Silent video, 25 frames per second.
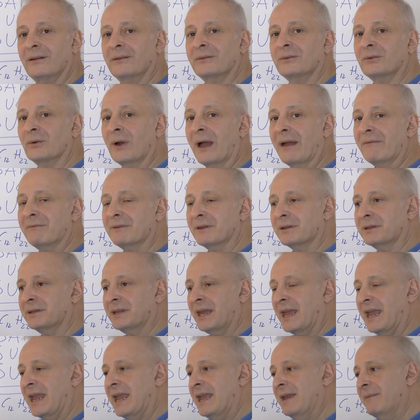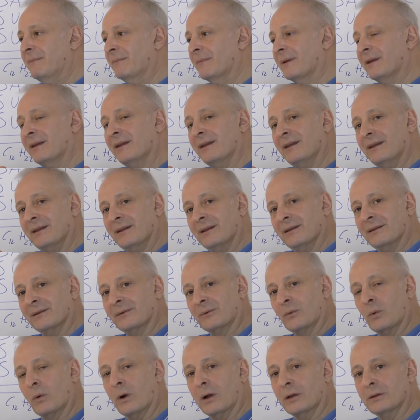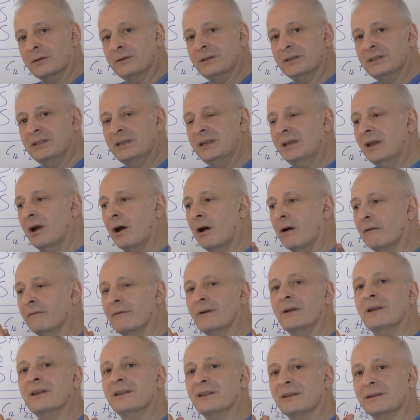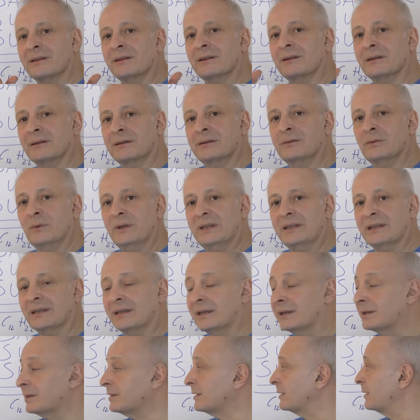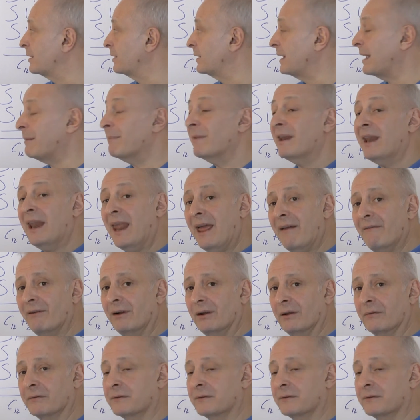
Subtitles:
to have the same quantity of sweetness, the same level of